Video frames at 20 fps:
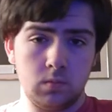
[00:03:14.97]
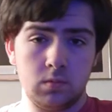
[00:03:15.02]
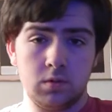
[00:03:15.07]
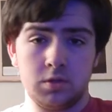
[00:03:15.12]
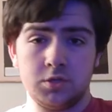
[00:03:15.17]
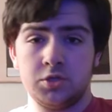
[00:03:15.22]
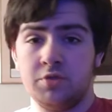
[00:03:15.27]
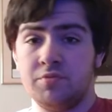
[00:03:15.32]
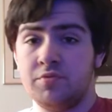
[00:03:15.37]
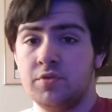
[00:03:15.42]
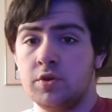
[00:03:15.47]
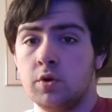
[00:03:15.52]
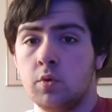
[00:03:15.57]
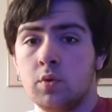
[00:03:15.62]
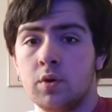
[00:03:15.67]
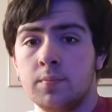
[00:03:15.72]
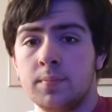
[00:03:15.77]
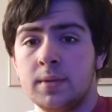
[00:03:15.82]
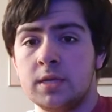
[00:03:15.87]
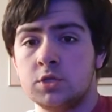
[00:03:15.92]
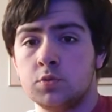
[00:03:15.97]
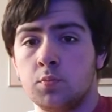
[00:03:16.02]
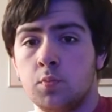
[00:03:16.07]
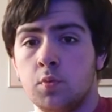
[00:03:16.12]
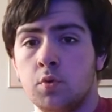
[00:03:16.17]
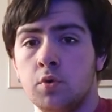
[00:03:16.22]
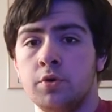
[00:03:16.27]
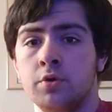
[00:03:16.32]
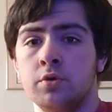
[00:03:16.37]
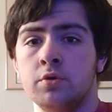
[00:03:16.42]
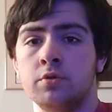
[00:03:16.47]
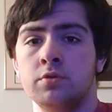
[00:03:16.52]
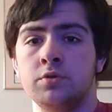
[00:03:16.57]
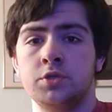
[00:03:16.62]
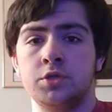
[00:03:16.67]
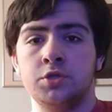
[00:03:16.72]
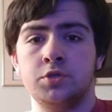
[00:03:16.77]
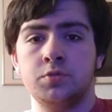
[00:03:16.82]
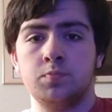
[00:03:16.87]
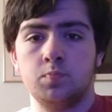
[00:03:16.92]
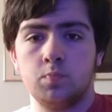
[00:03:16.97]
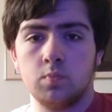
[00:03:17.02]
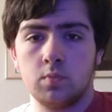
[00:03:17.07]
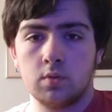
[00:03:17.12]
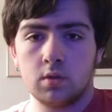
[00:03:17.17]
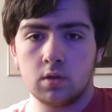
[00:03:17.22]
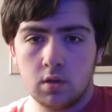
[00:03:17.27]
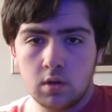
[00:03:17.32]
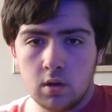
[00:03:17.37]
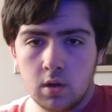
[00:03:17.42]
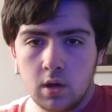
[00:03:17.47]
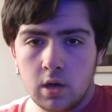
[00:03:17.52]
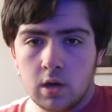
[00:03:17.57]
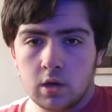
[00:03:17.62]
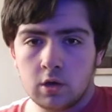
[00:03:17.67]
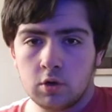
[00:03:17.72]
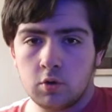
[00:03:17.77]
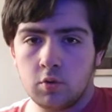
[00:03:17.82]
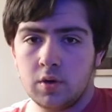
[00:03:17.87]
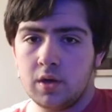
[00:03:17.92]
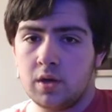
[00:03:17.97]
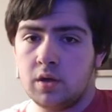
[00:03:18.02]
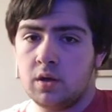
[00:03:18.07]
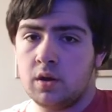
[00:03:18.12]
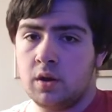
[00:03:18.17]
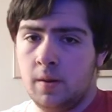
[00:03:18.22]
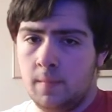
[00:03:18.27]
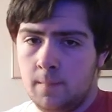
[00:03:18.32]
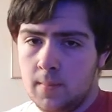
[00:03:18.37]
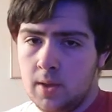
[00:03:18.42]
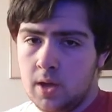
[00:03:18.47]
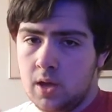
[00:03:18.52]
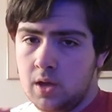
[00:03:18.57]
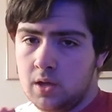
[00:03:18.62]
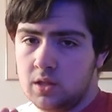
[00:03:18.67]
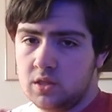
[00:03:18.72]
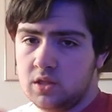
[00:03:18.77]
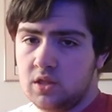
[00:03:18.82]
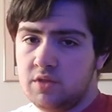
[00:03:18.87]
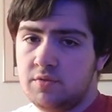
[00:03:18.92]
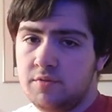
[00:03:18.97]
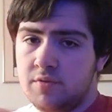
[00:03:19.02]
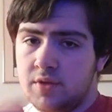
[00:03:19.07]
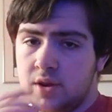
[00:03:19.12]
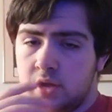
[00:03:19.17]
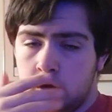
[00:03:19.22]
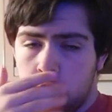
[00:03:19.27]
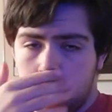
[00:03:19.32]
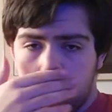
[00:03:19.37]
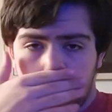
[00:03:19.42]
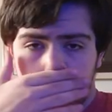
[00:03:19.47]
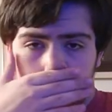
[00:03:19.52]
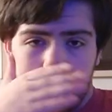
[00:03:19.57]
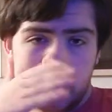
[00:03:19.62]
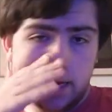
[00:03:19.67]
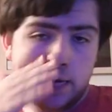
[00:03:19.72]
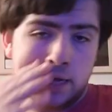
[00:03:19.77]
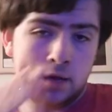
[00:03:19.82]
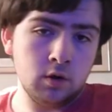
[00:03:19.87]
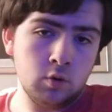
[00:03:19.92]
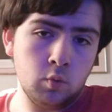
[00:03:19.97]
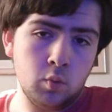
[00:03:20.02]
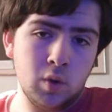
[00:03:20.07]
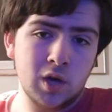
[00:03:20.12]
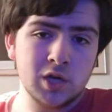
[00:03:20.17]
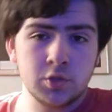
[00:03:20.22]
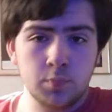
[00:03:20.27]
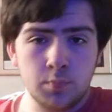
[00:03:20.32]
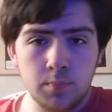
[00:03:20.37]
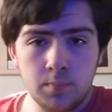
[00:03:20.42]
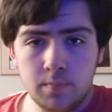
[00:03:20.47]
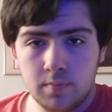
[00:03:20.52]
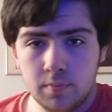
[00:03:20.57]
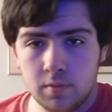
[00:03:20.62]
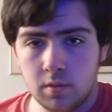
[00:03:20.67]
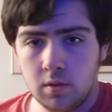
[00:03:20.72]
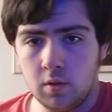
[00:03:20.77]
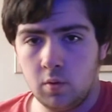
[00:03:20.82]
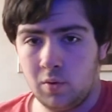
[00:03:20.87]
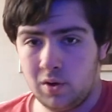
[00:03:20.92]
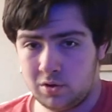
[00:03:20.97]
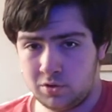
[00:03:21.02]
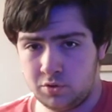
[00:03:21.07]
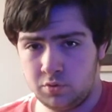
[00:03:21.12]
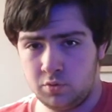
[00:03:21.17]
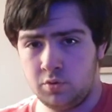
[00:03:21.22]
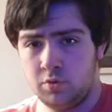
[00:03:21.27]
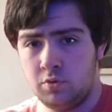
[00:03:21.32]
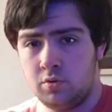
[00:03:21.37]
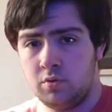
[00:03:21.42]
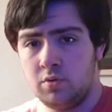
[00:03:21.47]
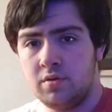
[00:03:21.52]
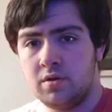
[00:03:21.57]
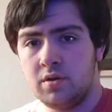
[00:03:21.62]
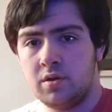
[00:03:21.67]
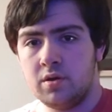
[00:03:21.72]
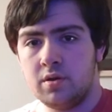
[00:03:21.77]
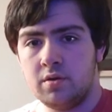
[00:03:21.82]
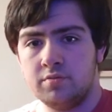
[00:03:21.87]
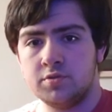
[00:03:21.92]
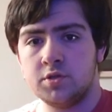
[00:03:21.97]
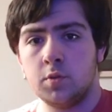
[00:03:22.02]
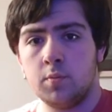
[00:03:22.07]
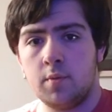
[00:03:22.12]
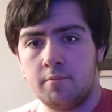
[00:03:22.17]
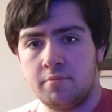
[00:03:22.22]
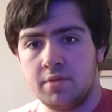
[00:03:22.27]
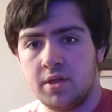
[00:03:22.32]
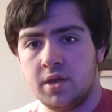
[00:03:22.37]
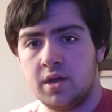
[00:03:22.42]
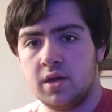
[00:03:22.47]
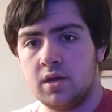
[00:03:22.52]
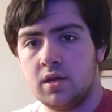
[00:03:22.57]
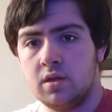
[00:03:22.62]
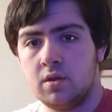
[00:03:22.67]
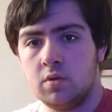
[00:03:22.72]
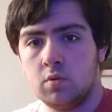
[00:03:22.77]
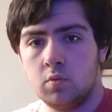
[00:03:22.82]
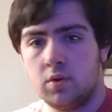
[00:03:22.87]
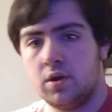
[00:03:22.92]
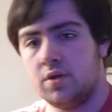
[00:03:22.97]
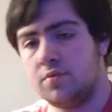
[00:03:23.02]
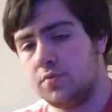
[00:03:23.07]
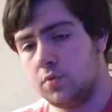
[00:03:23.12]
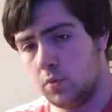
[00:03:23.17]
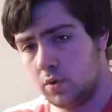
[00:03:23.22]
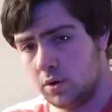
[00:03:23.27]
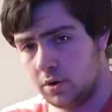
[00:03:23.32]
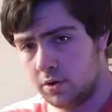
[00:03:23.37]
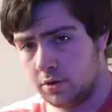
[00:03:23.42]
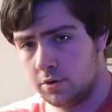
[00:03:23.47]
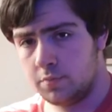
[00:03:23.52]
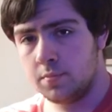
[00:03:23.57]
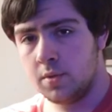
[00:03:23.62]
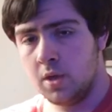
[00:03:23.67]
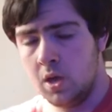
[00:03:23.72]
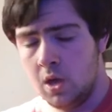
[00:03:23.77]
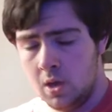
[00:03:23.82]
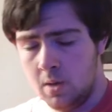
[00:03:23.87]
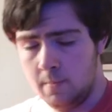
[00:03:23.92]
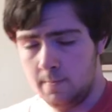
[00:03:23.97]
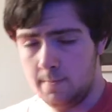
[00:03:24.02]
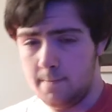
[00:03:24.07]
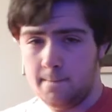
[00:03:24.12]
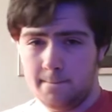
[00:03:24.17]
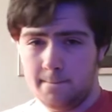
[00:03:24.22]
So if you don't want to be spoiled, just go ahead and leave the video, play it, or watch a walkthrough of someone playing it, or whatever you want to do.